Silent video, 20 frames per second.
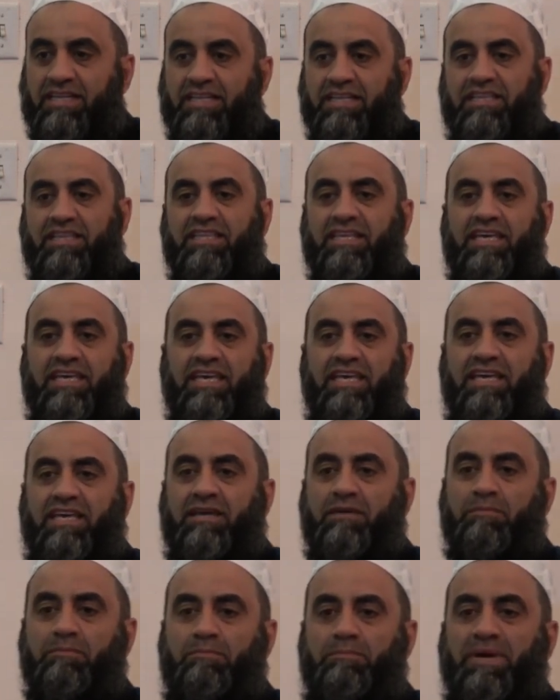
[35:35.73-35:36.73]

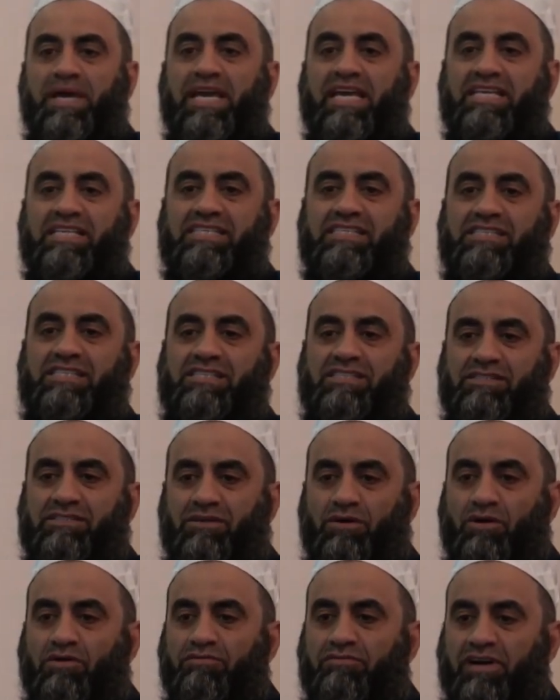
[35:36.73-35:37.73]
the base
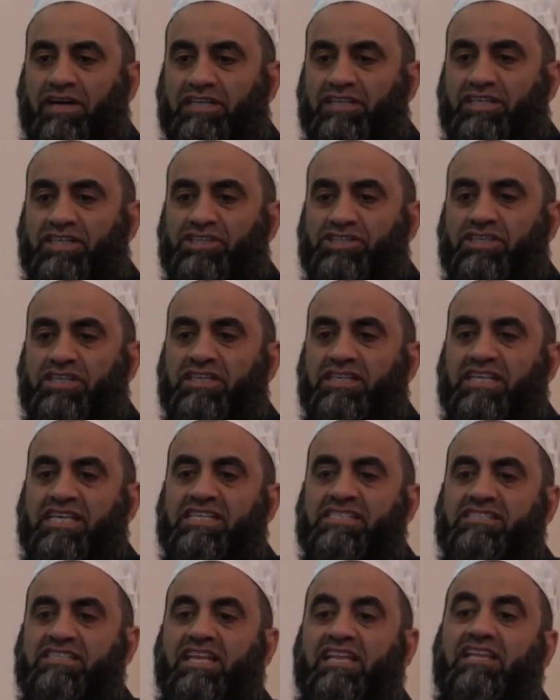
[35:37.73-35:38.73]
of addition
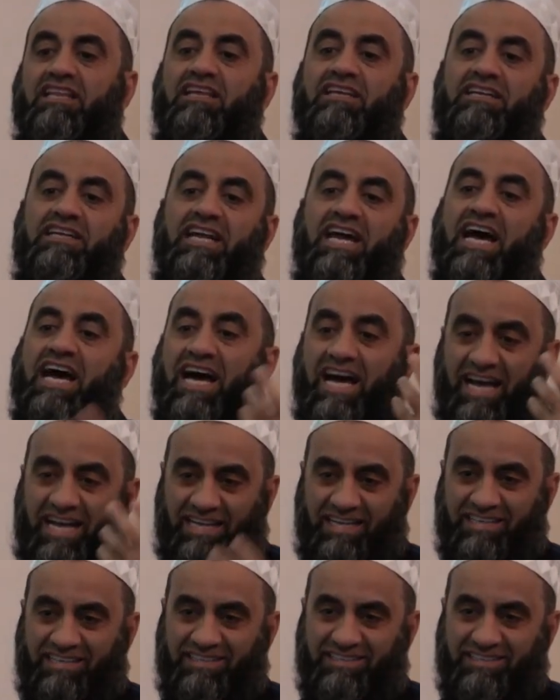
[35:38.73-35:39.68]
is the letter ha.